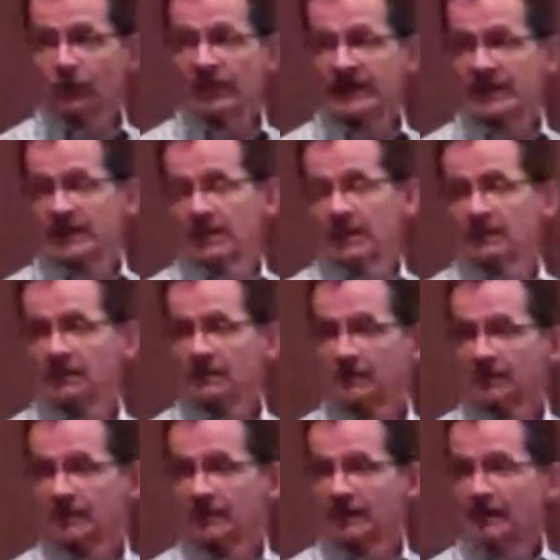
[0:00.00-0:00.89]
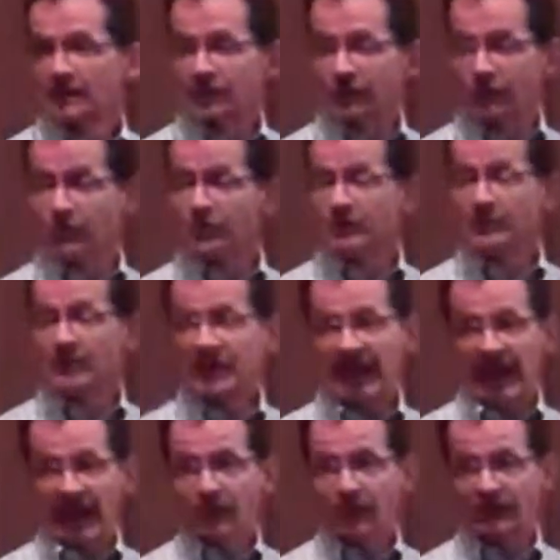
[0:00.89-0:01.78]
Creek. Used to be
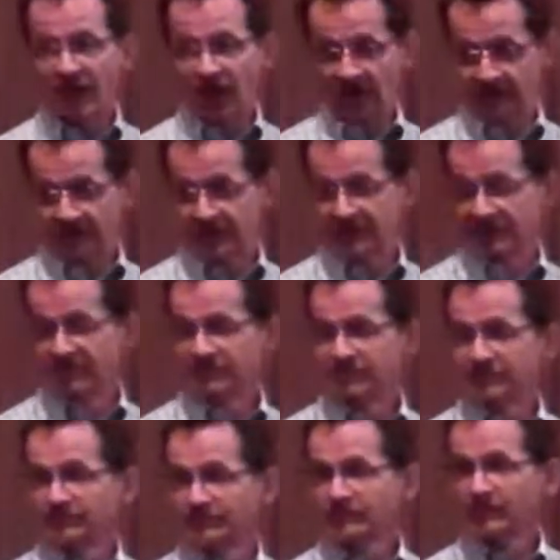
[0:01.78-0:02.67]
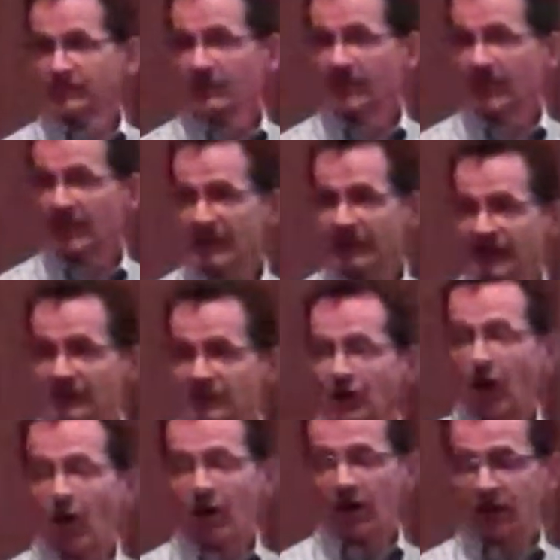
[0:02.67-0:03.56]
an aqueduct. It is
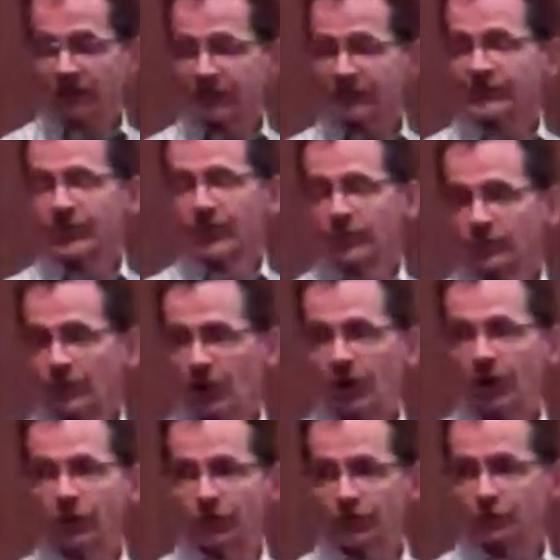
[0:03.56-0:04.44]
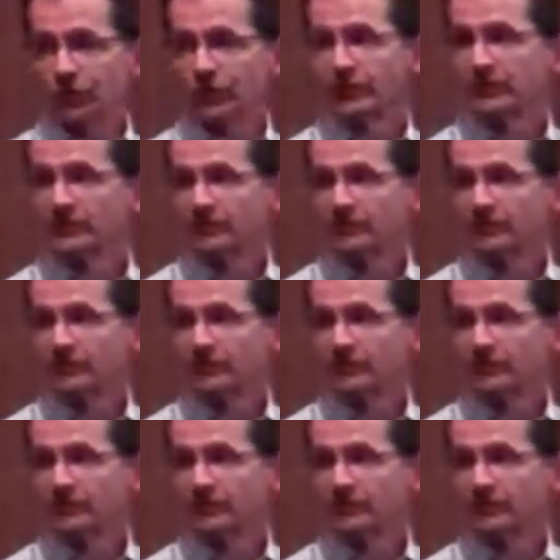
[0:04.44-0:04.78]
all stone arch.